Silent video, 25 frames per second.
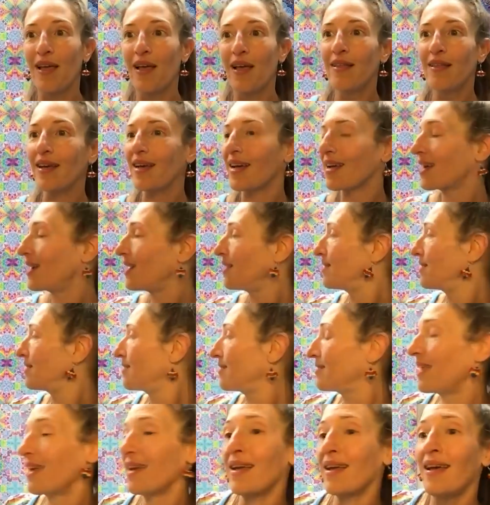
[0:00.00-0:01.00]
Like I got a
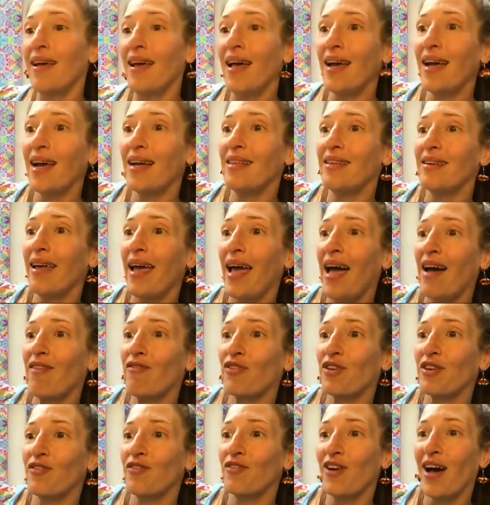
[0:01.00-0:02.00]
little
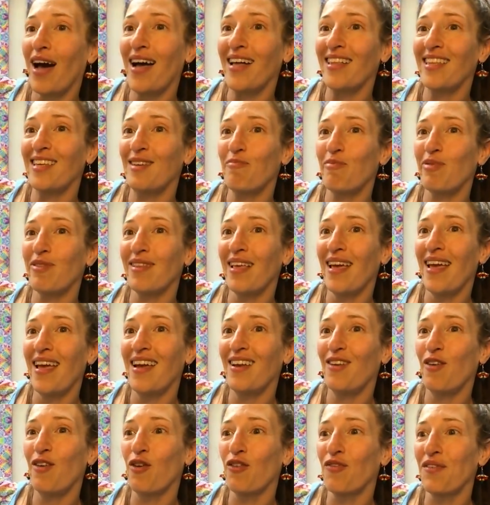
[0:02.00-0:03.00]
African violet plant
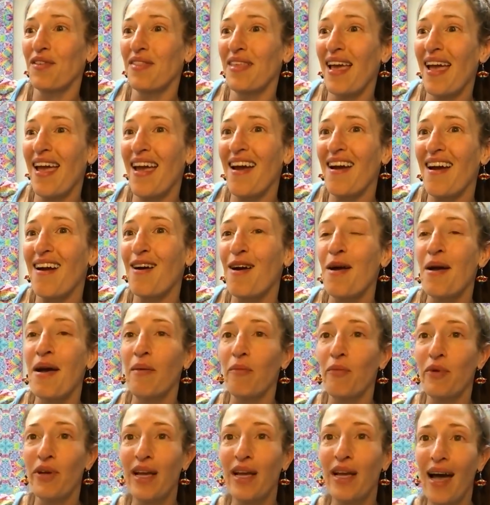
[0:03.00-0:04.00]
over there.
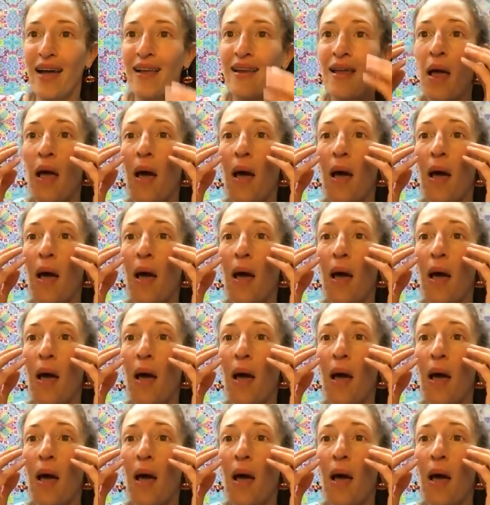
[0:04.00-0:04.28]
We got